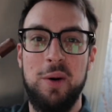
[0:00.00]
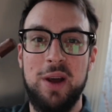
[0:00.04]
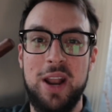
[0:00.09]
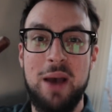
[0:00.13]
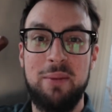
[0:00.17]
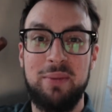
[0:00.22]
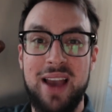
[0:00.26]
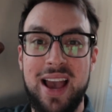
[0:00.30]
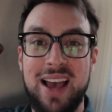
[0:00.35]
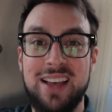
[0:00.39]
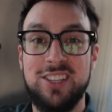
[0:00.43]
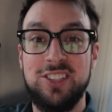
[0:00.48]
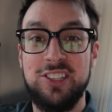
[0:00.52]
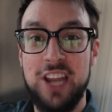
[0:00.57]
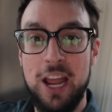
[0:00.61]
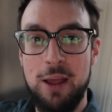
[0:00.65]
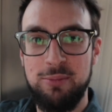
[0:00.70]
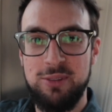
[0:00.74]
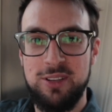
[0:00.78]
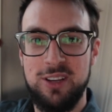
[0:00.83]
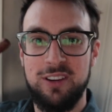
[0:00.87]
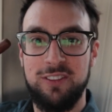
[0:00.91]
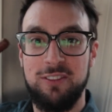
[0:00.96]
What up, guys?
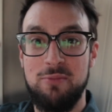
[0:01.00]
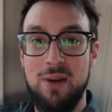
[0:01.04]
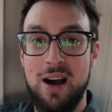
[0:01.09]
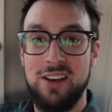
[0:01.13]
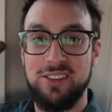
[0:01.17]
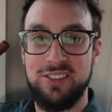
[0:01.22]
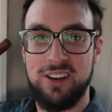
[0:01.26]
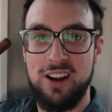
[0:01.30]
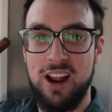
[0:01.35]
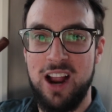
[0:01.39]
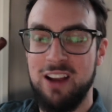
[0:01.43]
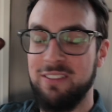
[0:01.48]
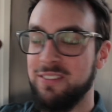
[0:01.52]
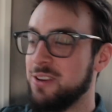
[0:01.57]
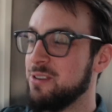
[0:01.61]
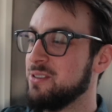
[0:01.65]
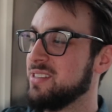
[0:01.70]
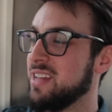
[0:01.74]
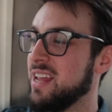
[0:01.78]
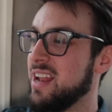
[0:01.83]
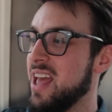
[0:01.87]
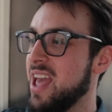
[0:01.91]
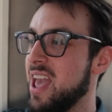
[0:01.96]
James here from Oz Cigar
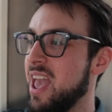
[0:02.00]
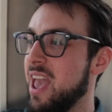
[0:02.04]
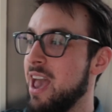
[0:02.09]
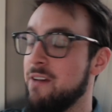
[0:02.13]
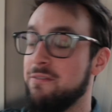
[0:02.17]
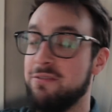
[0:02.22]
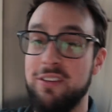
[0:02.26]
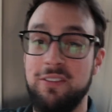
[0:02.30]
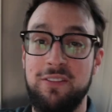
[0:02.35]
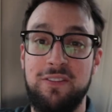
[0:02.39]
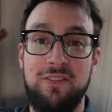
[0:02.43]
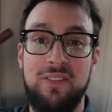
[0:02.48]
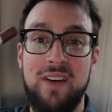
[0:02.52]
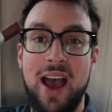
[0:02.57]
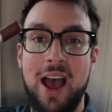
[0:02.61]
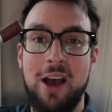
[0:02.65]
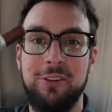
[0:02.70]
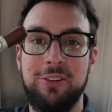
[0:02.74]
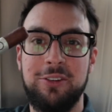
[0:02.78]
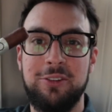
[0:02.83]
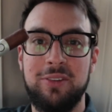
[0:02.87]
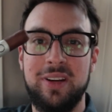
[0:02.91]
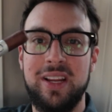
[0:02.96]
Reviews, and I have the
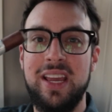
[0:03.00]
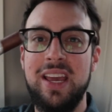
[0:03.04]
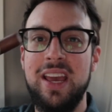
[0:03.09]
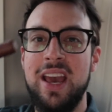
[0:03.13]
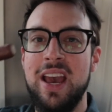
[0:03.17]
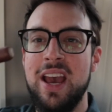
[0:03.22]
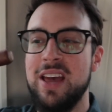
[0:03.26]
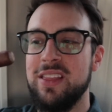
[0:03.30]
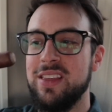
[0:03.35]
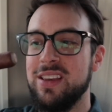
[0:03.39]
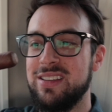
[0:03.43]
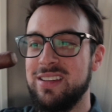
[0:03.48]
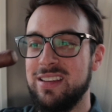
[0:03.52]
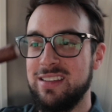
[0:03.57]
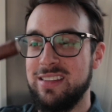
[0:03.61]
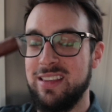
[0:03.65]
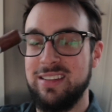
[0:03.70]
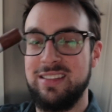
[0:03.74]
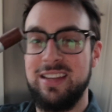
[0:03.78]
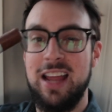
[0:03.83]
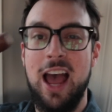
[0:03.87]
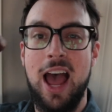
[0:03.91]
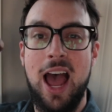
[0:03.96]
Foundry. This is
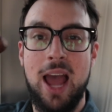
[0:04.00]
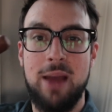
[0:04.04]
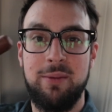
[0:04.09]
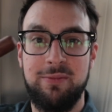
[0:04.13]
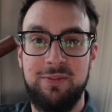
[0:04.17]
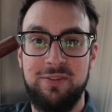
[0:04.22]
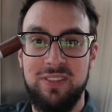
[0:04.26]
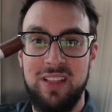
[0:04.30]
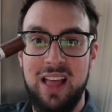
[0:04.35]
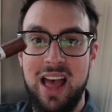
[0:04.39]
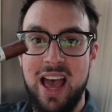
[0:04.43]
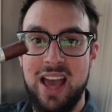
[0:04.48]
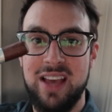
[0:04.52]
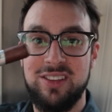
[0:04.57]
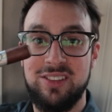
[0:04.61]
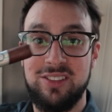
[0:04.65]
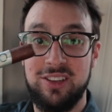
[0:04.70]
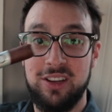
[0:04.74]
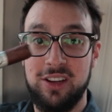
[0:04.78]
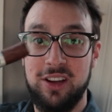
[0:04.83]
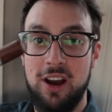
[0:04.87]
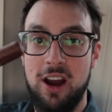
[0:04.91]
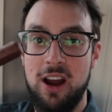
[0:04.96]
the Time Flies
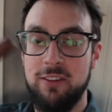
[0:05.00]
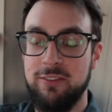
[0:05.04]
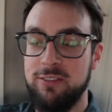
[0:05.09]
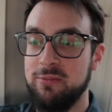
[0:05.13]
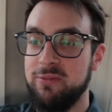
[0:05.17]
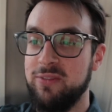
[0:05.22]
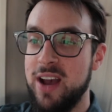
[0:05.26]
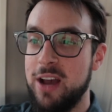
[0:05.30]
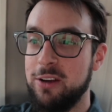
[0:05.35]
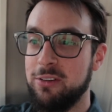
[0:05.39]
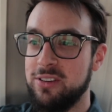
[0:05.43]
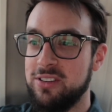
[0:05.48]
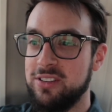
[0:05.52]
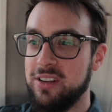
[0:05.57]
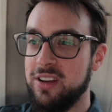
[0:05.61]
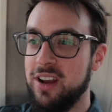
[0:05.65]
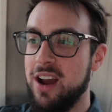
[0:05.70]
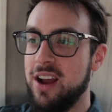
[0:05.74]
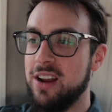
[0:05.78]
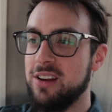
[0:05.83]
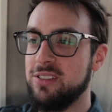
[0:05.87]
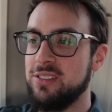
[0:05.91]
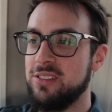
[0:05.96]
cigar from Foundry
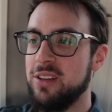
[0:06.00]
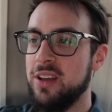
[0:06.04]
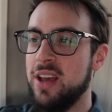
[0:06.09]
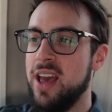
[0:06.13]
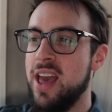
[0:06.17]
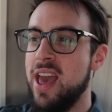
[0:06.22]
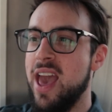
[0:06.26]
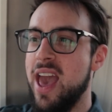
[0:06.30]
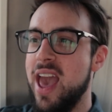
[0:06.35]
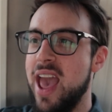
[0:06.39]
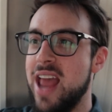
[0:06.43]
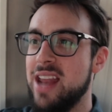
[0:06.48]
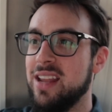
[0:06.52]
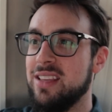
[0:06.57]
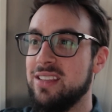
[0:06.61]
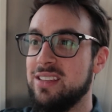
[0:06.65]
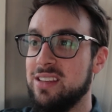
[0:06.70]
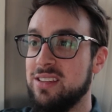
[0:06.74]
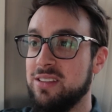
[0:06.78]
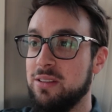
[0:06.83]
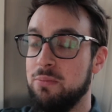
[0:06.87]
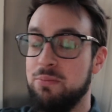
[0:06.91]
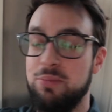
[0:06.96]
Cigars, and
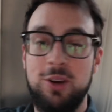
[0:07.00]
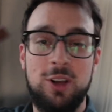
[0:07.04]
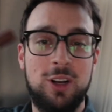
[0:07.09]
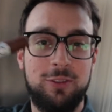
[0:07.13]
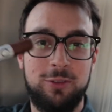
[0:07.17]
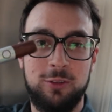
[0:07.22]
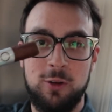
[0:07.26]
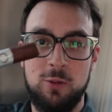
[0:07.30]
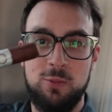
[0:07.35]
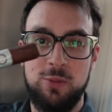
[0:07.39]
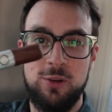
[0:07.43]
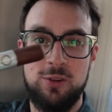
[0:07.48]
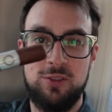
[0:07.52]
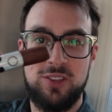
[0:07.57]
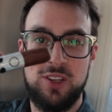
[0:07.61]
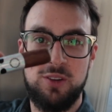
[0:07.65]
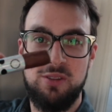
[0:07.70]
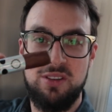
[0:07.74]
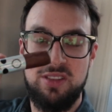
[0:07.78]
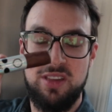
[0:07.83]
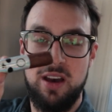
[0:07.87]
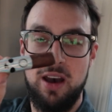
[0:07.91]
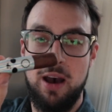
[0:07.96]
this is a beautiful Robusta
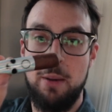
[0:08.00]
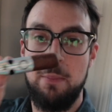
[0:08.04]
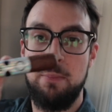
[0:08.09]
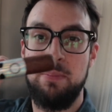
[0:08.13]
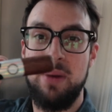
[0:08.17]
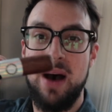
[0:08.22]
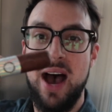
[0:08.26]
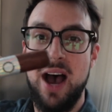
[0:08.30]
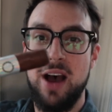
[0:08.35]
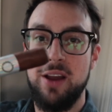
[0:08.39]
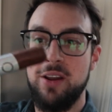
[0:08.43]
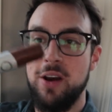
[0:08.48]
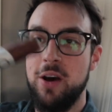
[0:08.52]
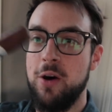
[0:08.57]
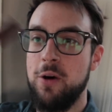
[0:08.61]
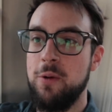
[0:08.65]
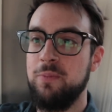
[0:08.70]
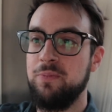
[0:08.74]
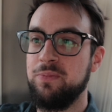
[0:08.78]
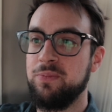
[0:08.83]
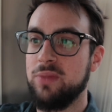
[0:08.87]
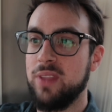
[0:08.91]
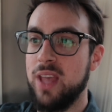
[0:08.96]
with a
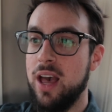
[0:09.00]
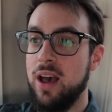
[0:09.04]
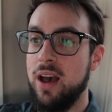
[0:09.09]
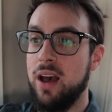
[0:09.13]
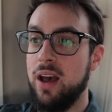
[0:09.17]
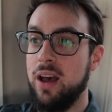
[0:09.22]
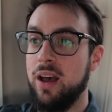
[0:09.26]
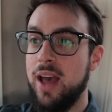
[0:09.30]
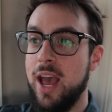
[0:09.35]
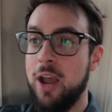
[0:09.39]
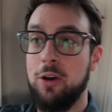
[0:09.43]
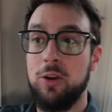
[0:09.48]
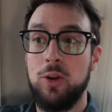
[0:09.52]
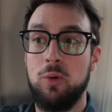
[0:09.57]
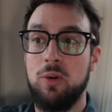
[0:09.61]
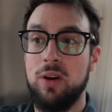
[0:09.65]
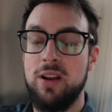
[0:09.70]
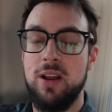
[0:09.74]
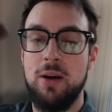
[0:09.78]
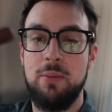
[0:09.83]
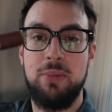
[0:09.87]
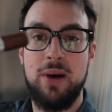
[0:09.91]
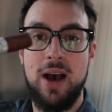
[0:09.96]
Habano,
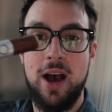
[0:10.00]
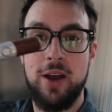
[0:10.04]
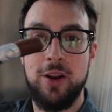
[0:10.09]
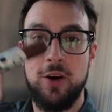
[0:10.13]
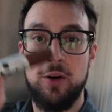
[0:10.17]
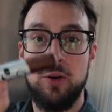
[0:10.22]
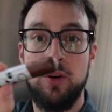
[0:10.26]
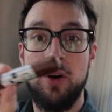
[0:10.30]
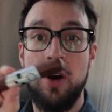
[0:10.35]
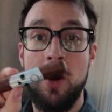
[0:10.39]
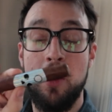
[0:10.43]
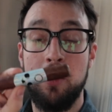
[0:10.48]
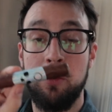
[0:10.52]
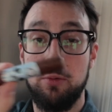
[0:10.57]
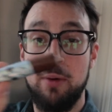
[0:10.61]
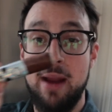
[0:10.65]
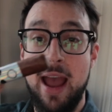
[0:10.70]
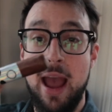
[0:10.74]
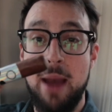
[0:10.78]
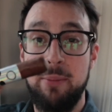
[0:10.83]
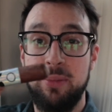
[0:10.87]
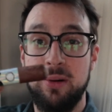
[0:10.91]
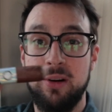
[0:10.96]
Ecuadorian Habano
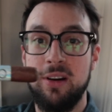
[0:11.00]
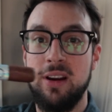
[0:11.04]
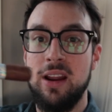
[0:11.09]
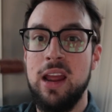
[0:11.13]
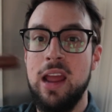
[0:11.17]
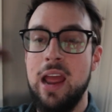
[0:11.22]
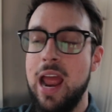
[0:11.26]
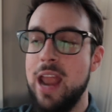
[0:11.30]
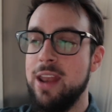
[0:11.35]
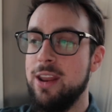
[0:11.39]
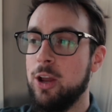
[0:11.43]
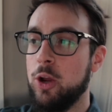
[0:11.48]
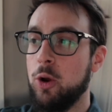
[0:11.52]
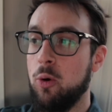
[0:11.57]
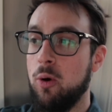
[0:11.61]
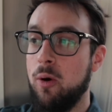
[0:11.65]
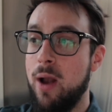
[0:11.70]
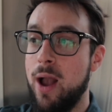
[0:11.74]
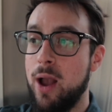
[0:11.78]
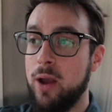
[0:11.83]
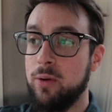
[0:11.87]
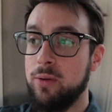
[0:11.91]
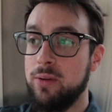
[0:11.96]
wrapper, and
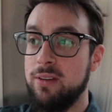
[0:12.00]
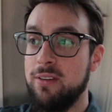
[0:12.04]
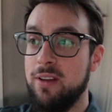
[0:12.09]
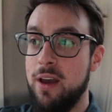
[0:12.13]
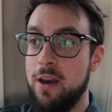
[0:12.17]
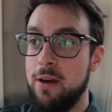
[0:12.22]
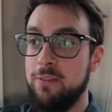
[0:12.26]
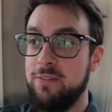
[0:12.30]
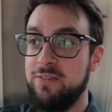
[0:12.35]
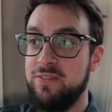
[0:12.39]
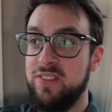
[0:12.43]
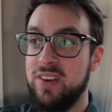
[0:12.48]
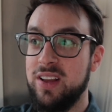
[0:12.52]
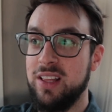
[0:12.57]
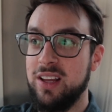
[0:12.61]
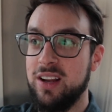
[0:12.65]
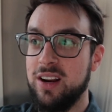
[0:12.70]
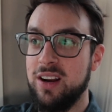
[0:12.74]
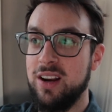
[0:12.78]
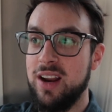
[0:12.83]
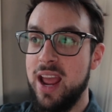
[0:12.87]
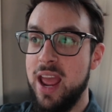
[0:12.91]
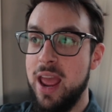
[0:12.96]
Nicaraguan
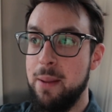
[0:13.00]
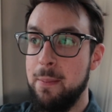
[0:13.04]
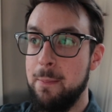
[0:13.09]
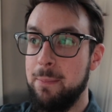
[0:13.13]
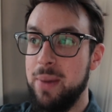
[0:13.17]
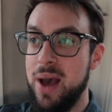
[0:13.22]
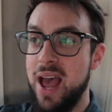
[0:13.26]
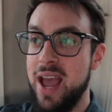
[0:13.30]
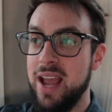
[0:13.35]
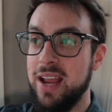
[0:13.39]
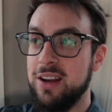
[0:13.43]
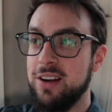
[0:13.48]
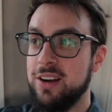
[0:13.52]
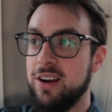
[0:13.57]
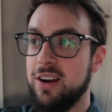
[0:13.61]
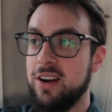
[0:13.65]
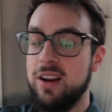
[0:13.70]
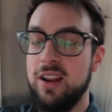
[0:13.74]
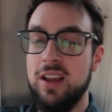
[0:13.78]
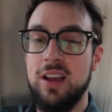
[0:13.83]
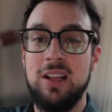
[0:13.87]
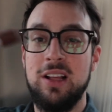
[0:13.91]
filler and binder.